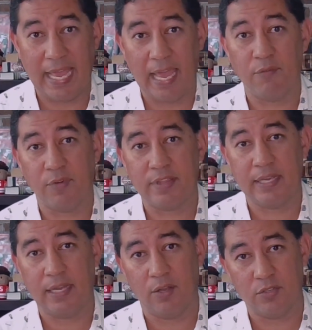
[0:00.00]

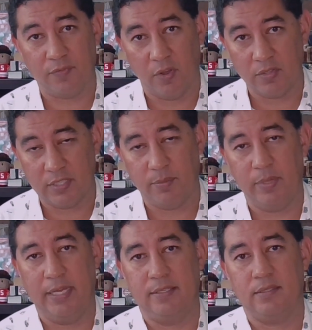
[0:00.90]
everything else falls into
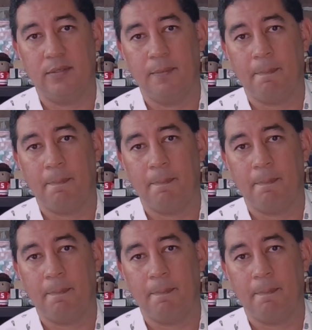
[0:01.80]
place.